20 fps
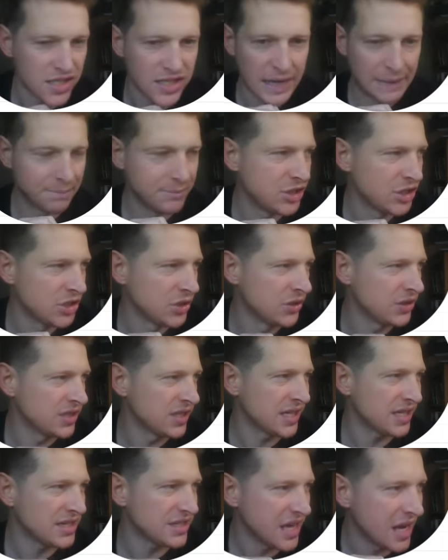stamp
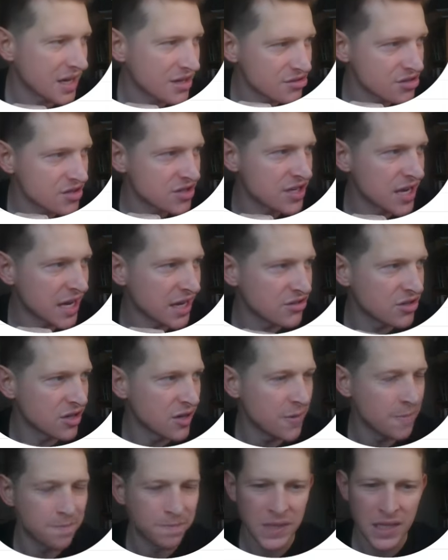duty, etc.
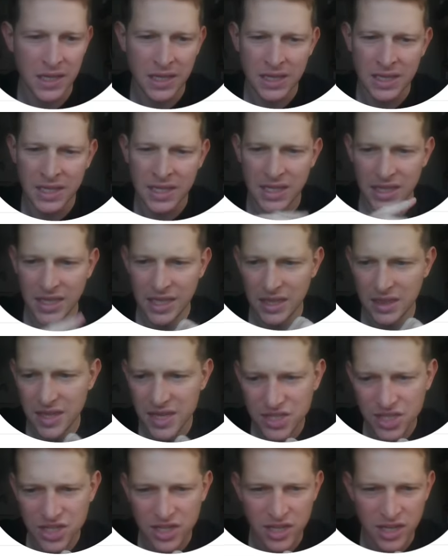In
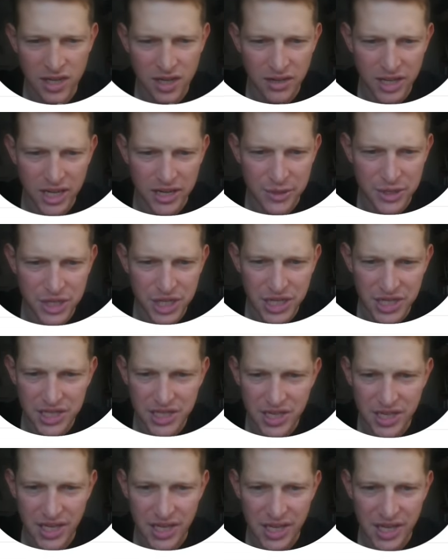this scenario, as you can
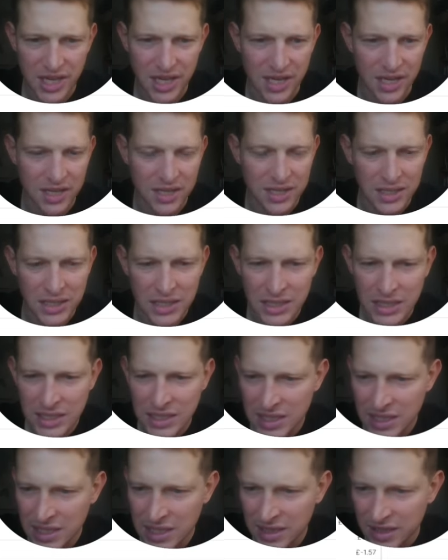see here,
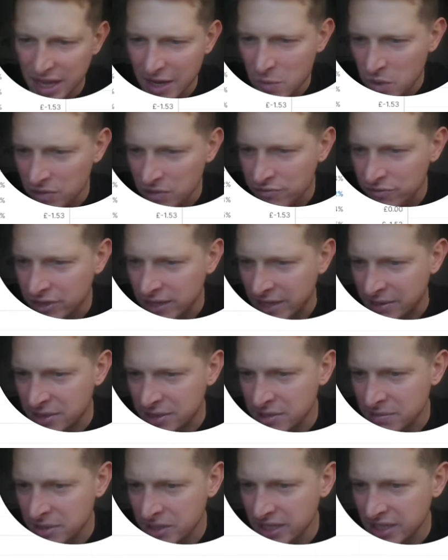they wouldn't run out
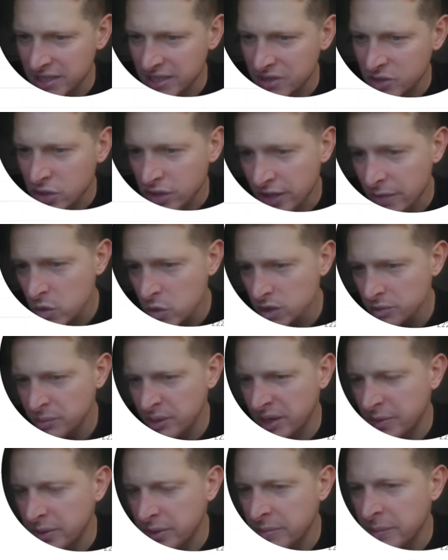of money. Or they would, but
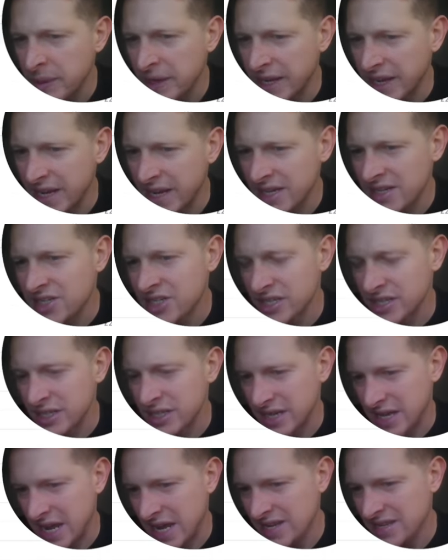it would be at age
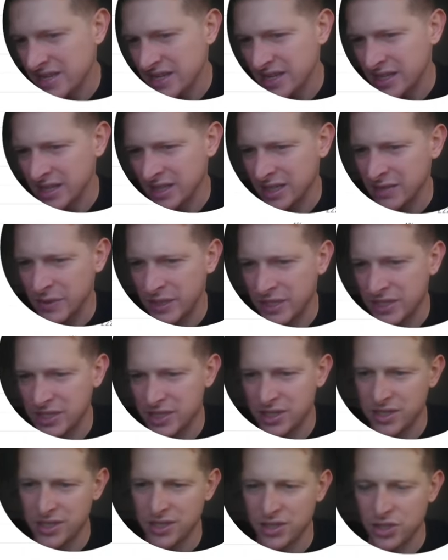89, which
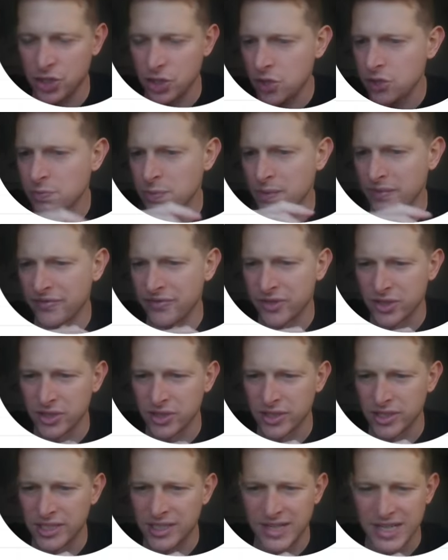is just before
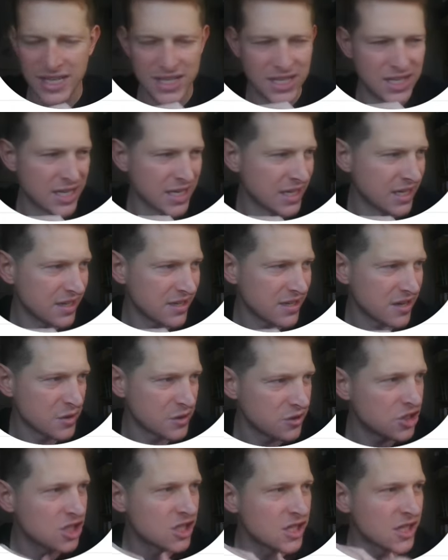their age 90, so
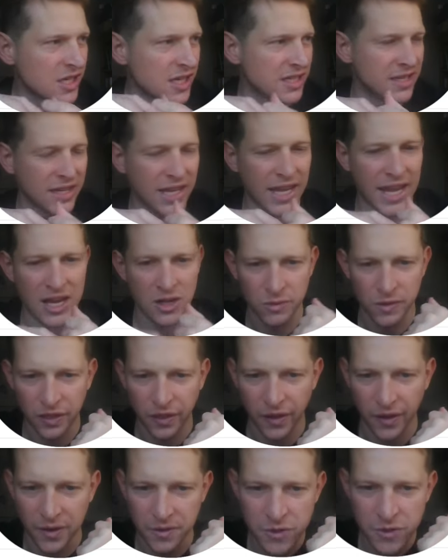it's certainly
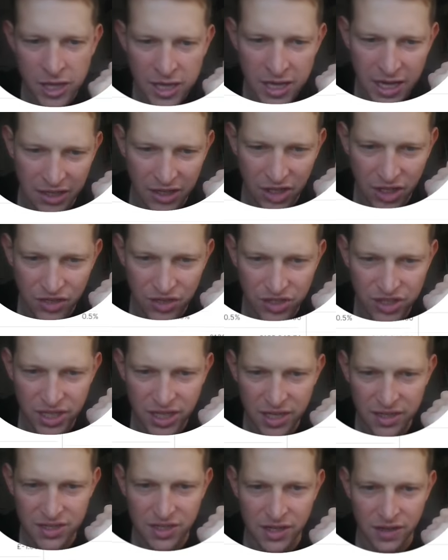helping. And you can see
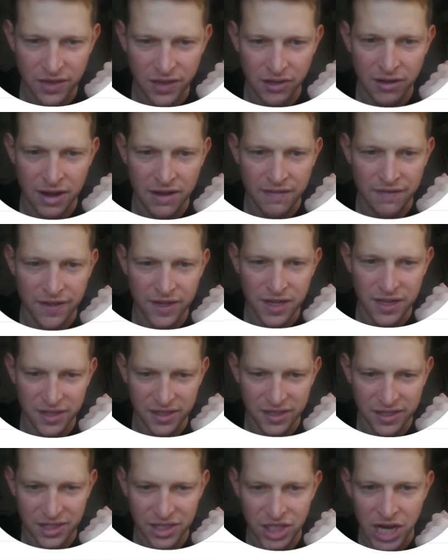this on the graph here,
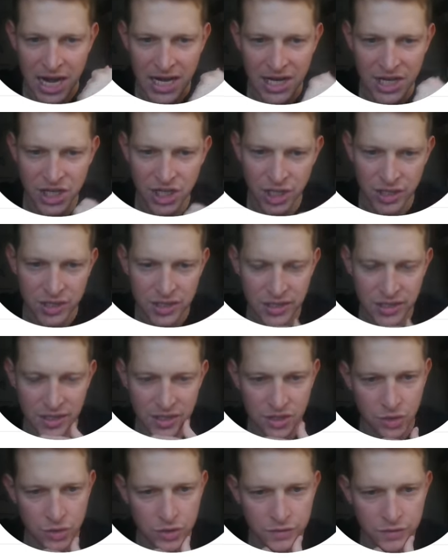this injection,
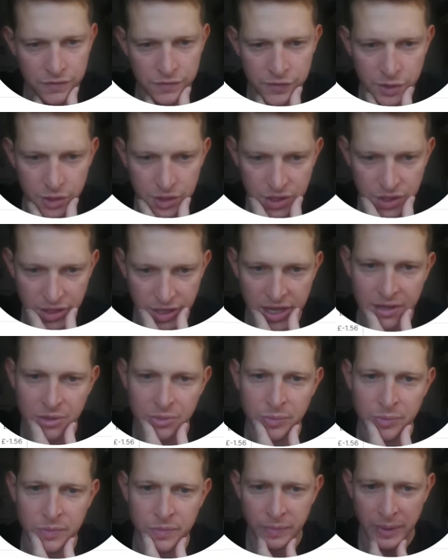this
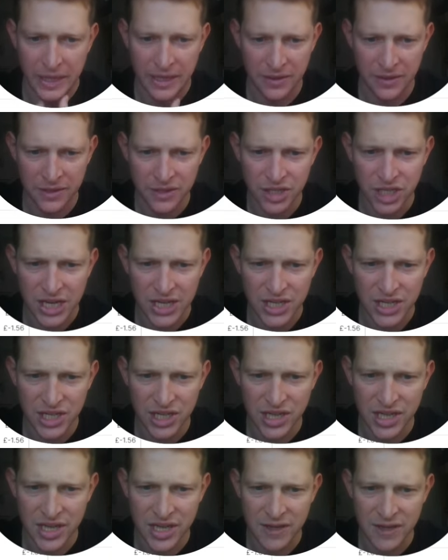£140,000
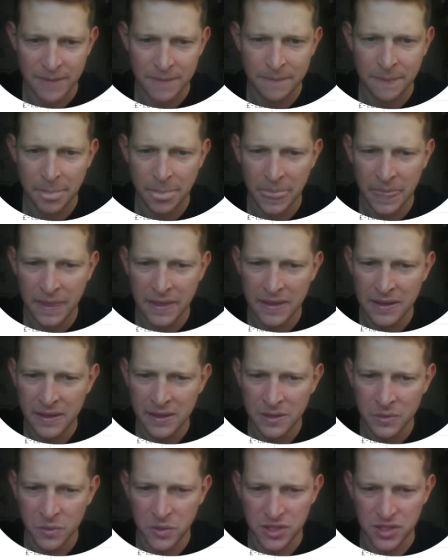injection there,
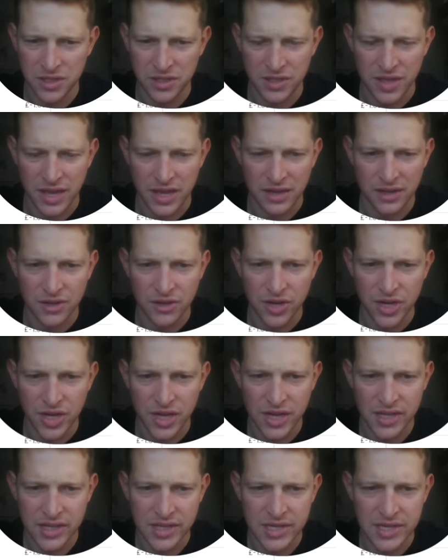which is that
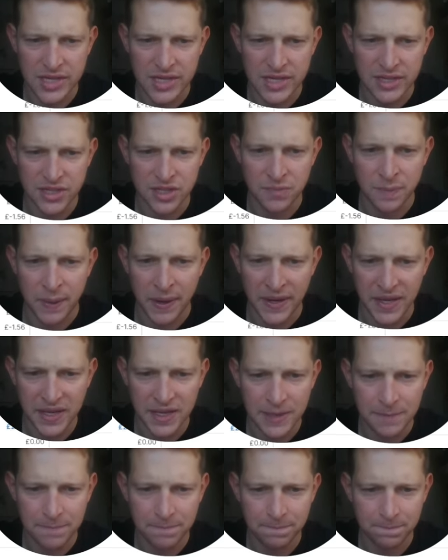green
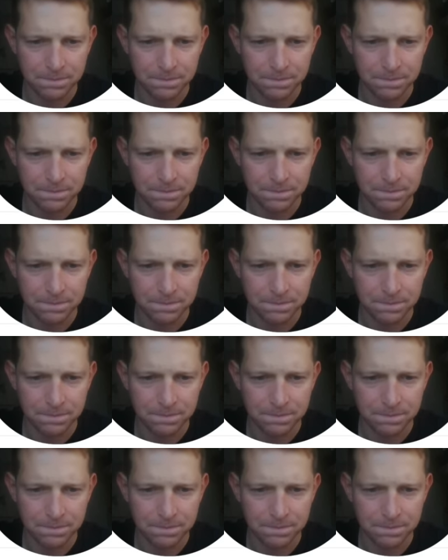spike.